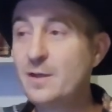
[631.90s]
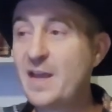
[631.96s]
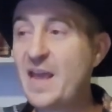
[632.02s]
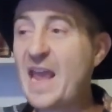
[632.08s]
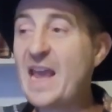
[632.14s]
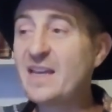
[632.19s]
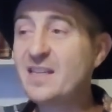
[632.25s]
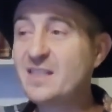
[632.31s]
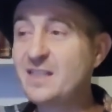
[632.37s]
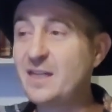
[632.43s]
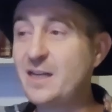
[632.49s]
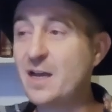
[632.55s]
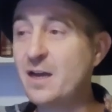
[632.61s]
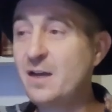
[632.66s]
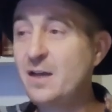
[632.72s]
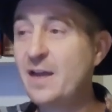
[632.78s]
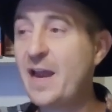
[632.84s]

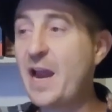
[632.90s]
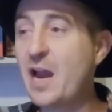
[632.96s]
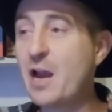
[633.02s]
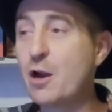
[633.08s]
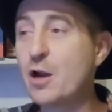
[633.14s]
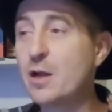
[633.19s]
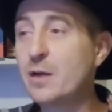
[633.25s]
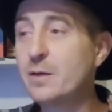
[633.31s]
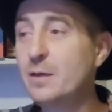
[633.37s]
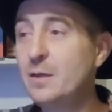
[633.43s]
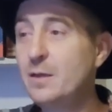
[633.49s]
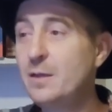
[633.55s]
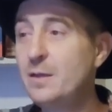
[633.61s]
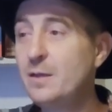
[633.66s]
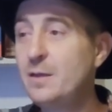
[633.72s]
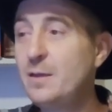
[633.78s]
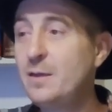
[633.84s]
Hestia, Hera,
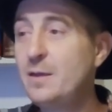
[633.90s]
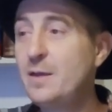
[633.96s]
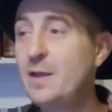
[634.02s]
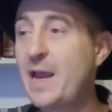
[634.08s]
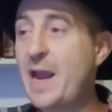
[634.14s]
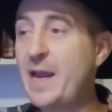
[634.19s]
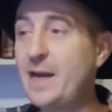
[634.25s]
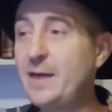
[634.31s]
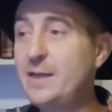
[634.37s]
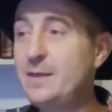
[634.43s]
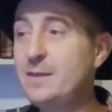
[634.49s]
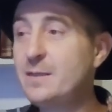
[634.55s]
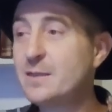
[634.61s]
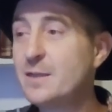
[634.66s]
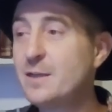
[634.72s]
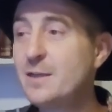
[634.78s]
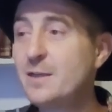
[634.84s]

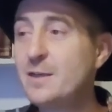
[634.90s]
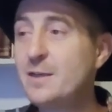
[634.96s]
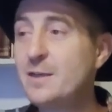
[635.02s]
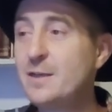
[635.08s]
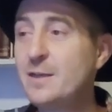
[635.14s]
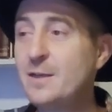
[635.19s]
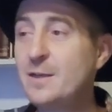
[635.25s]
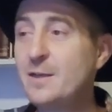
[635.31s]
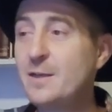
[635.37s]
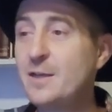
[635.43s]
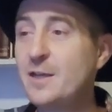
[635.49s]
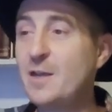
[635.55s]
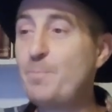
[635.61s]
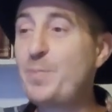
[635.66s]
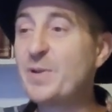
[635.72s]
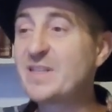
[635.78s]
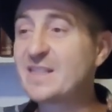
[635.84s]
Hades,
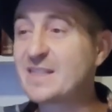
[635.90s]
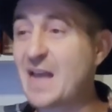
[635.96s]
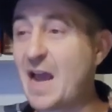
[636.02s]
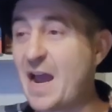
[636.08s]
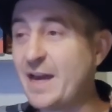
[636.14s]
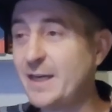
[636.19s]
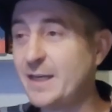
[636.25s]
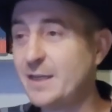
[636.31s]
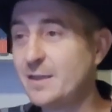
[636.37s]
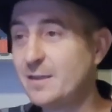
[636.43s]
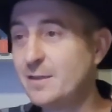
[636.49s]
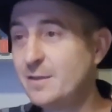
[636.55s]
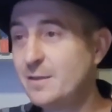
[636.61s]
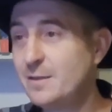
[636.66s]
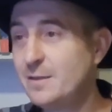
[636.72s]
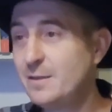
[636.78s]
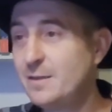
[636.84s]
and Poseidon.
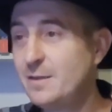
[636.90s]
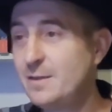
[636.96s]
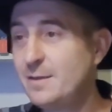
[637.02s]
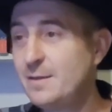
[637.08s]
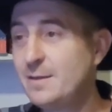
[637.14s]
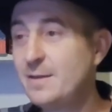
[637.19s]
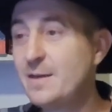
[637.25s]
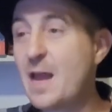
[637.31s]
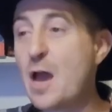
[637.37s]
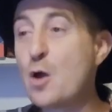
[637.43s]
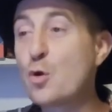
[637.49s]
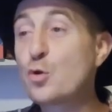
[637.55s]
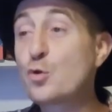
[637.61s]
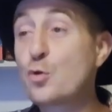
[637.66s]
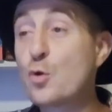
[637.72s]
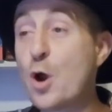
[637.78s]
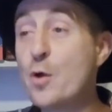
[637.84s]
Now,
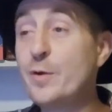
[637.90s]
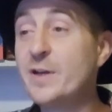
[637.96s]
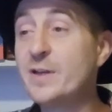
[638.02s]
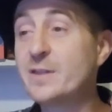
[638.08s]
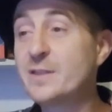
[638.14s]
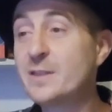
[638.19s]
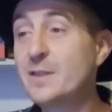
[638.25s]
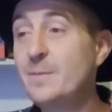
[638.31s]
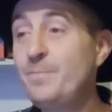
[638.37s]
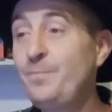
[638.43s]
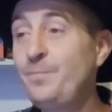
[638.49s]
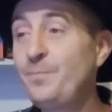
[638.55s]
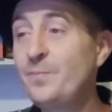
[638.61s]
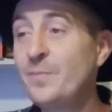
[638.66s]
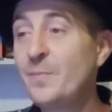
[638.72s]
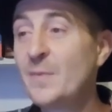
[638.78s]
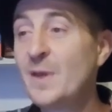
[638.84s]
Cronus,
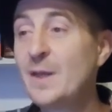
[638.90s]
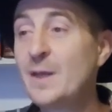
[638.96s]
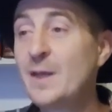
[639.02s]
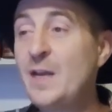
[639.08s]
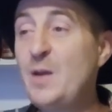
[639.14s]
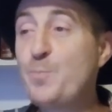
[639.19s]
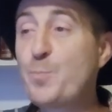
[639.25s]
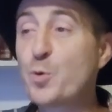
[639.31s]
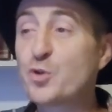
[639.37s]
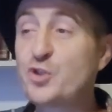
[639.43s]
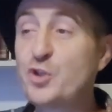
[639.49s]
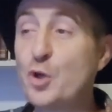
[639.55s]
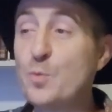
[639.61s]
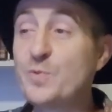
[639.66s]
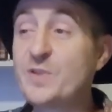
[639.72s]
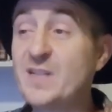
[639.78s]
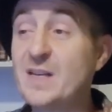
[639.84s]
he
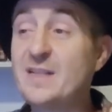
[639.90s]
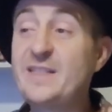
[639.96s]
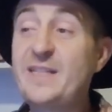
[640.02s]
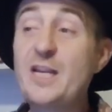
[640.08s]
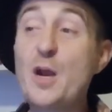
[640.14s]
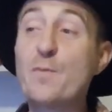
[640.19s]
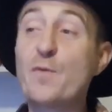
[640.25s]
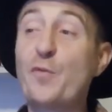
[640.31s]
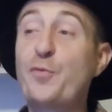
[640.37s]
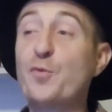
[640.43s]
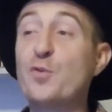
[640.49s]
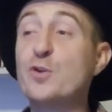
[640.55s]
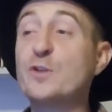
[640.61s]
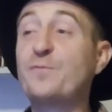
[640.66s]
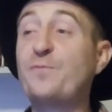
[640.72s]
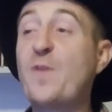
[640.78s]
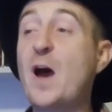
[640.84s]
presumed since he overthrew
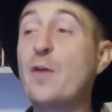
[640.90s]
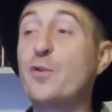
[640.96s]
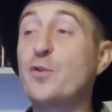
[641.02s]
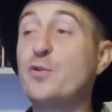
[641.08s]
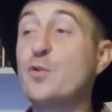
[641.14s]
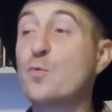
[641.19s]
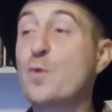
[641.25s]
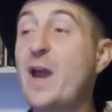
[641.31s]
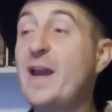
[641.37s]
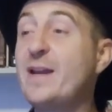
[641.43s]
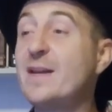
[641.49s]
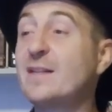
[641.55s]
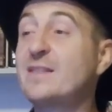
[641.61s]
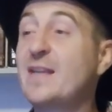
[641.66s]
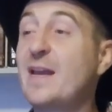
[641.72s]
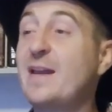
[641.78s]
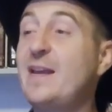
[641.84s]
his father
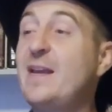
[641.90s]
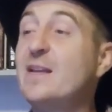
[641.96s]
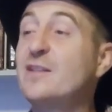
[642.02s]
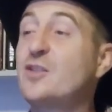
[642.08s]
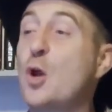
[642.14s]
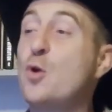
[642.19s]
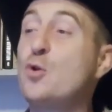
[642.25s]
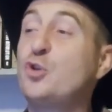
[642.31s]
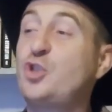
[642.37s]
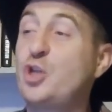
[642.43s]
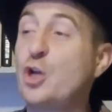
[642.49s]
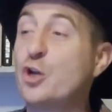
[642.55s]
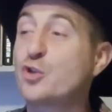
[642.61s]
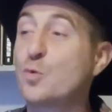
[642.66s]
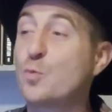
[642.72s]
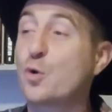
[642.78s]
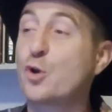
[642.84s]
Uranus that his own
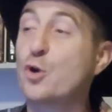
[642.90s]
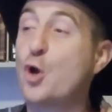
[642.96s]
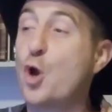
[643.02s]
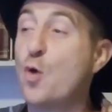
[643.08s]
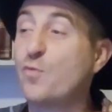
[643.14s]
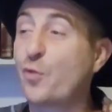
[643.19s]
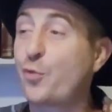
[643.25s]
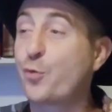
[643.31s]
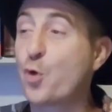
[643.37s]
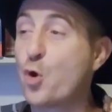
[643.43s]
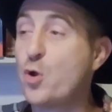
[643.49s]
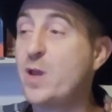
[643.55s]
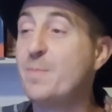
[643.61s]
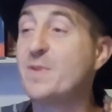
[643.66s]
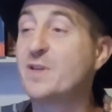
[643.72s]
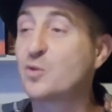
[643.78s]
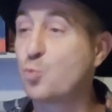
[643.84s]
children were going to overthrow
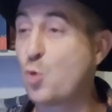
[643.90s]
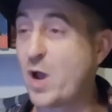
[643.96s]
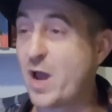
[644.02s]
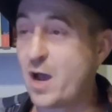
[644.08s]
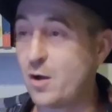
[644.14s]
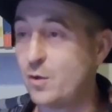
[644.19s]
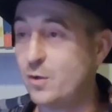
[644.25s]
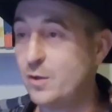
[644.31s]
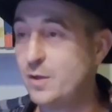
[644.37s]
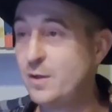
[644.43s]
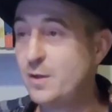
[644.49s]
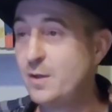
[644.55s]
him as well.